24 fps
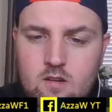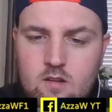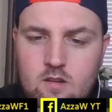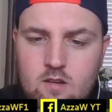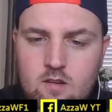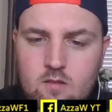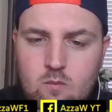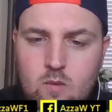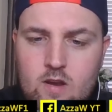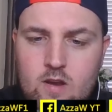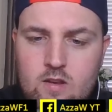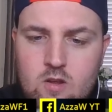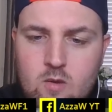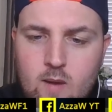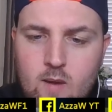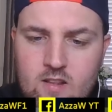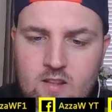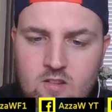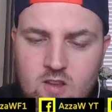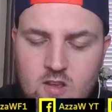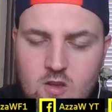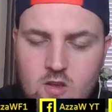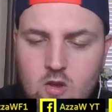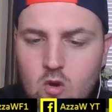when you
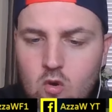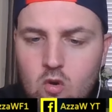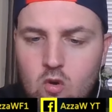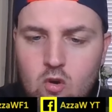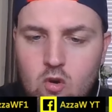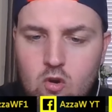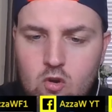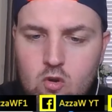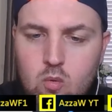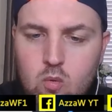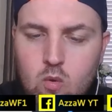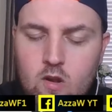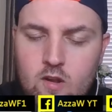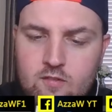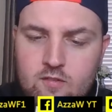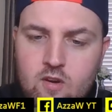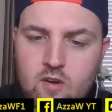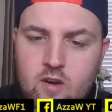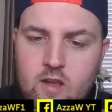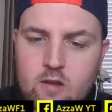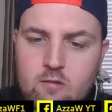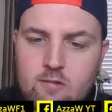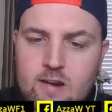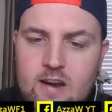enter your
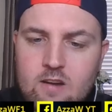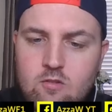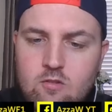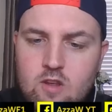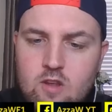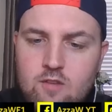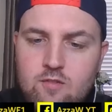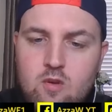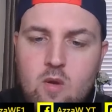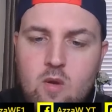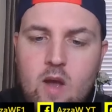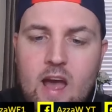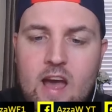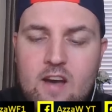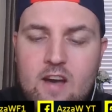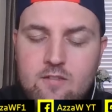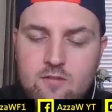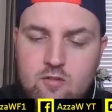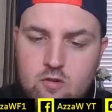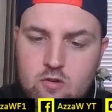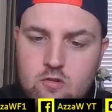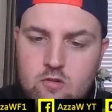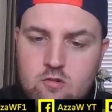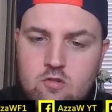qualifying round if you
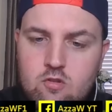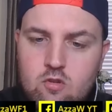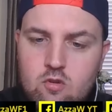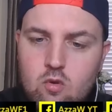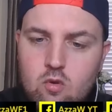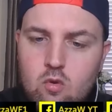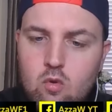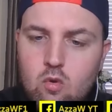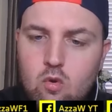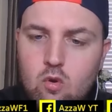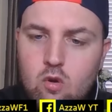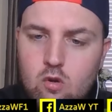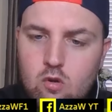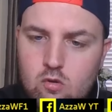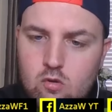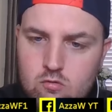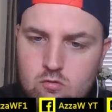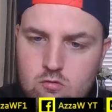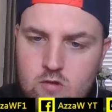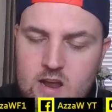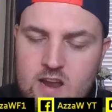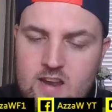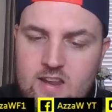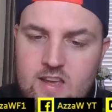haven't
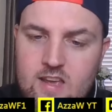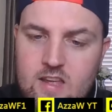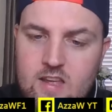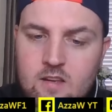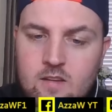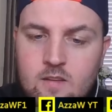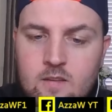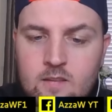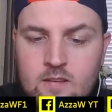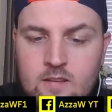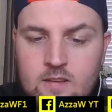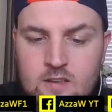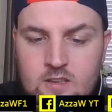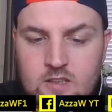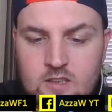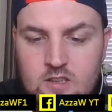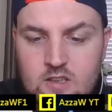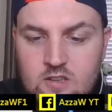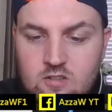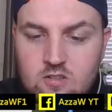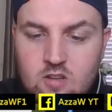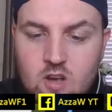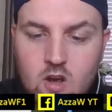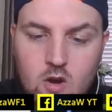already.
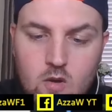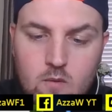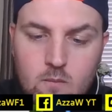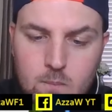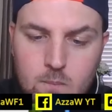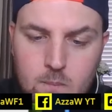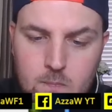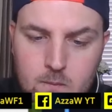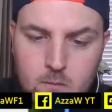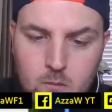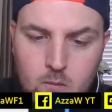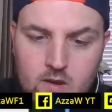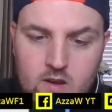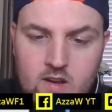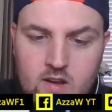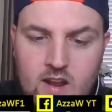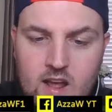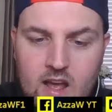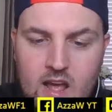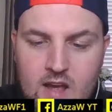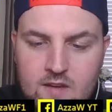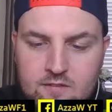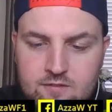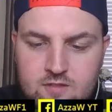So we're going to
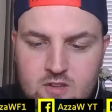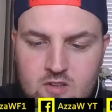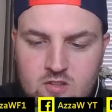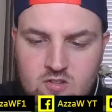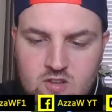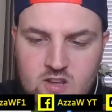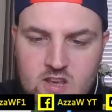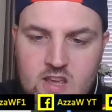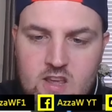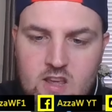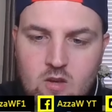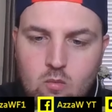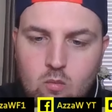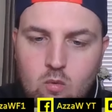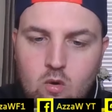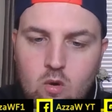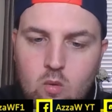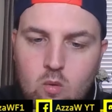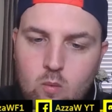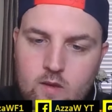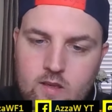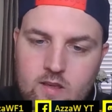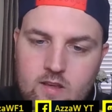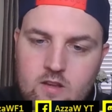have to see
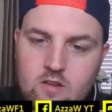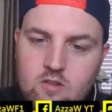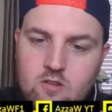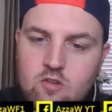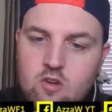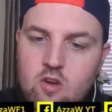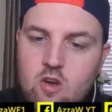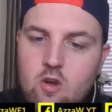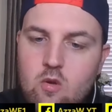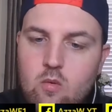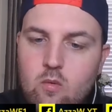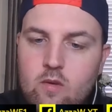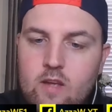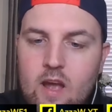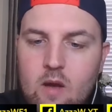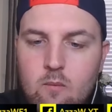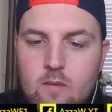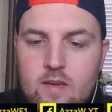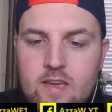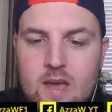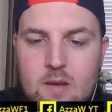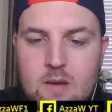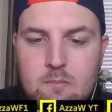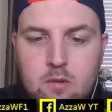what we can do. Can
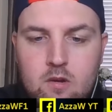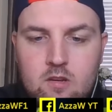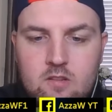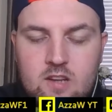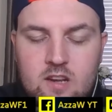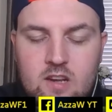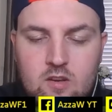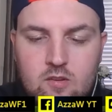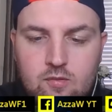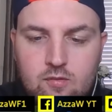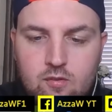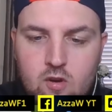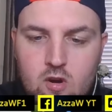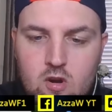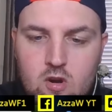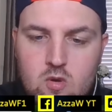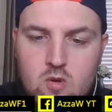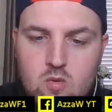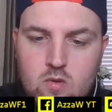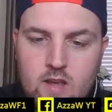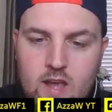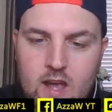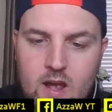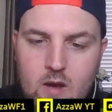we get Bottas
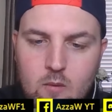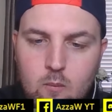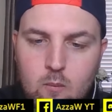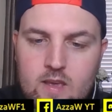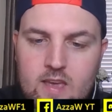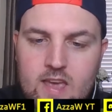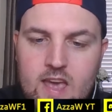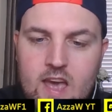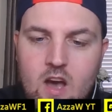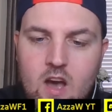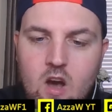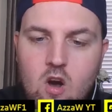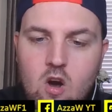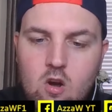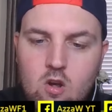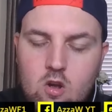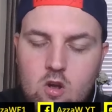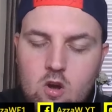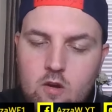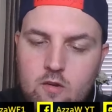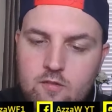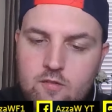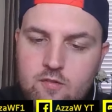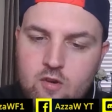through? Can we get
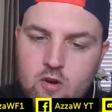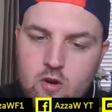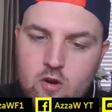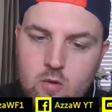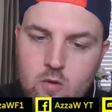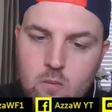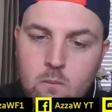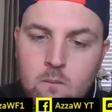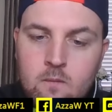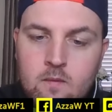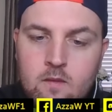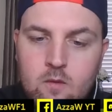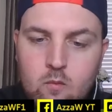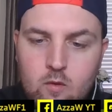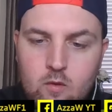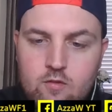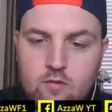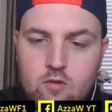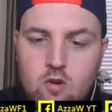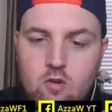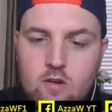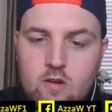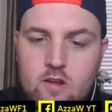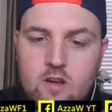Ocon through? We've
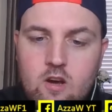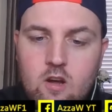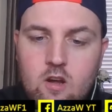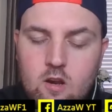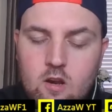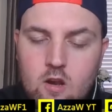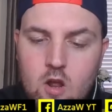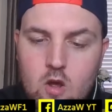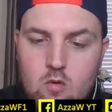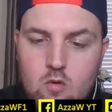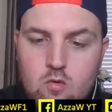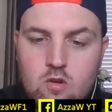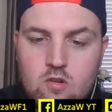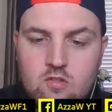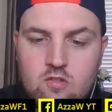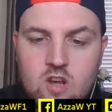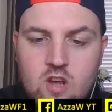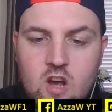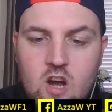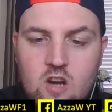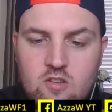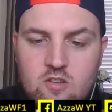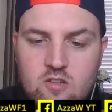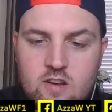currently got Logan
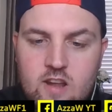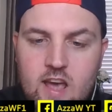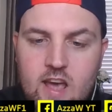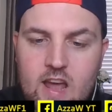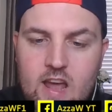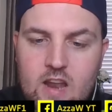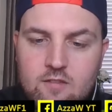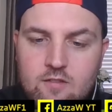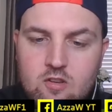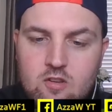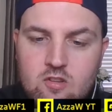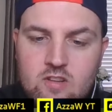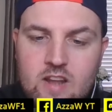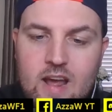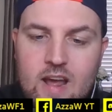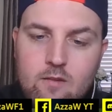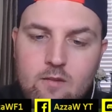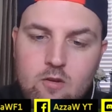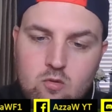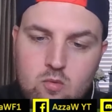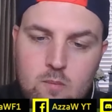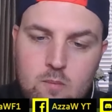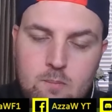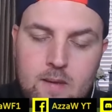Sargent ahead of us
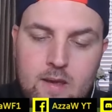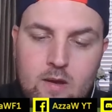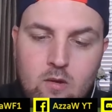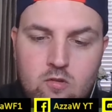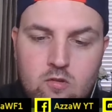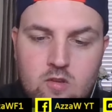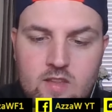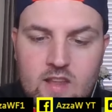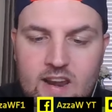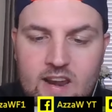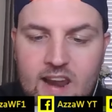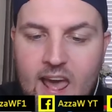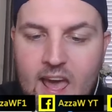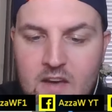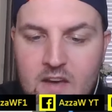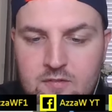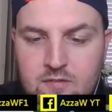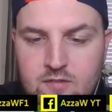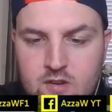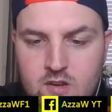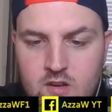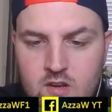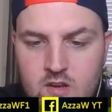now as we peel to the left